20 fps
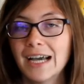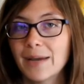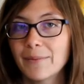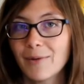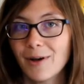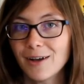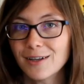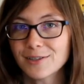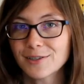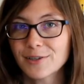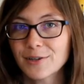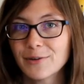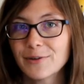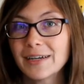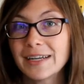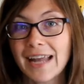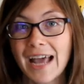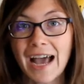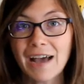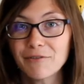I'm also
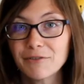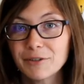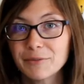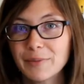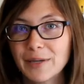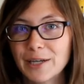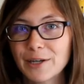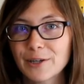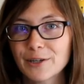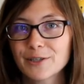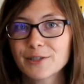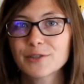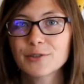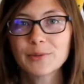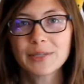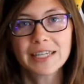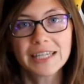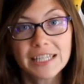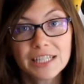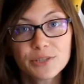an avid baker,
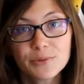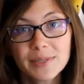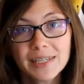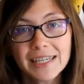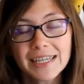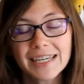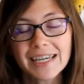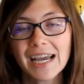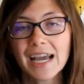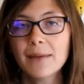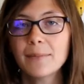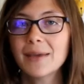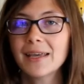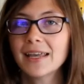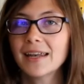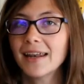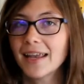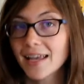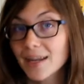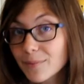so each week I
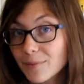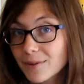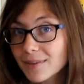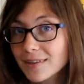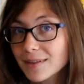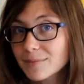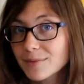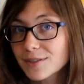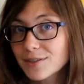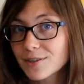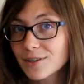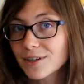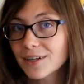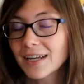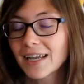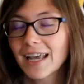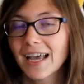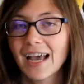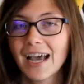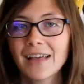bake an animal-themed dessert
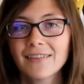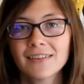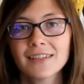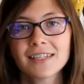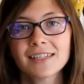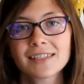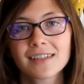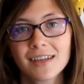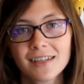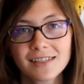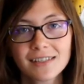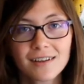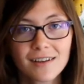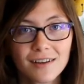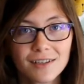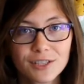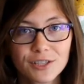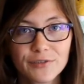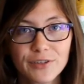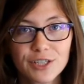and then discuss the
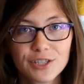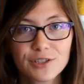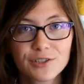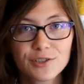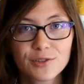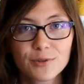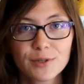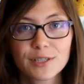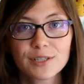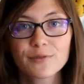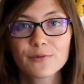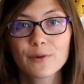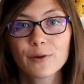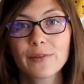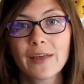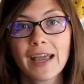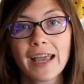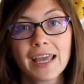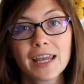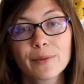conservation stories for
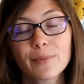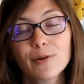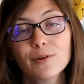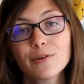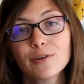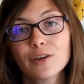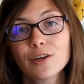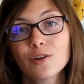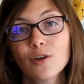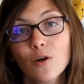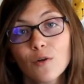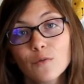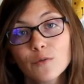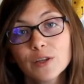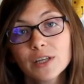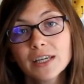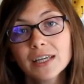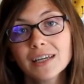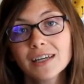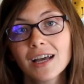that animal and
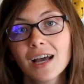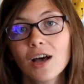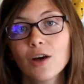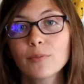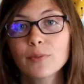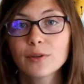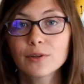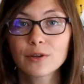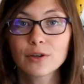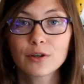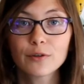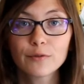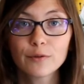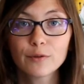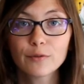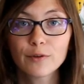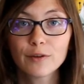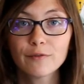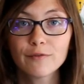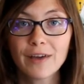hopefully help you learn a
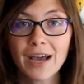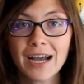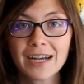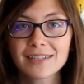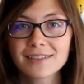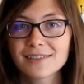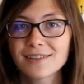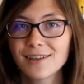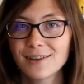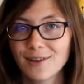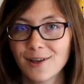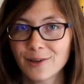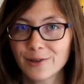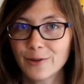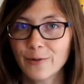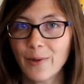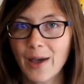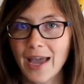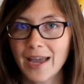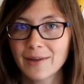few fun facts along
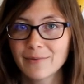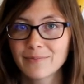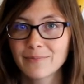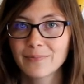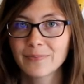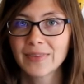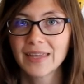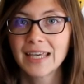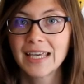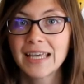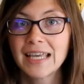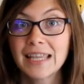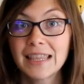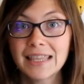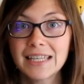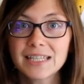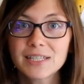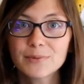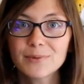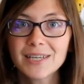the way.
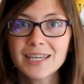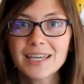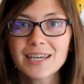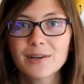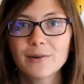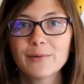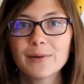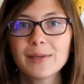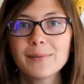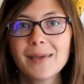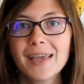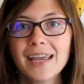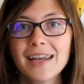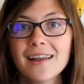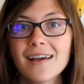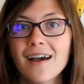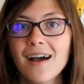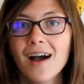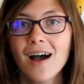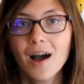This week we
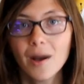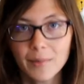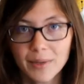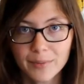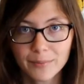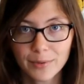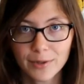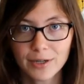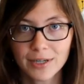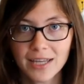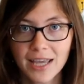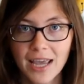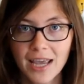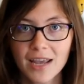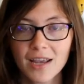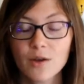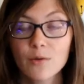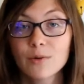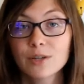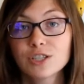made Hummingbird
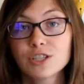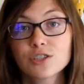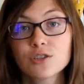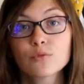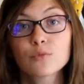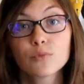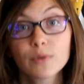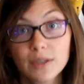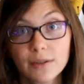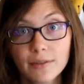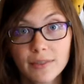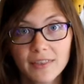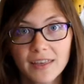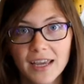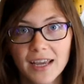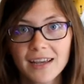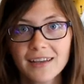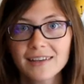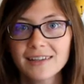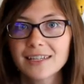Cake, which is a real
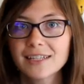thing.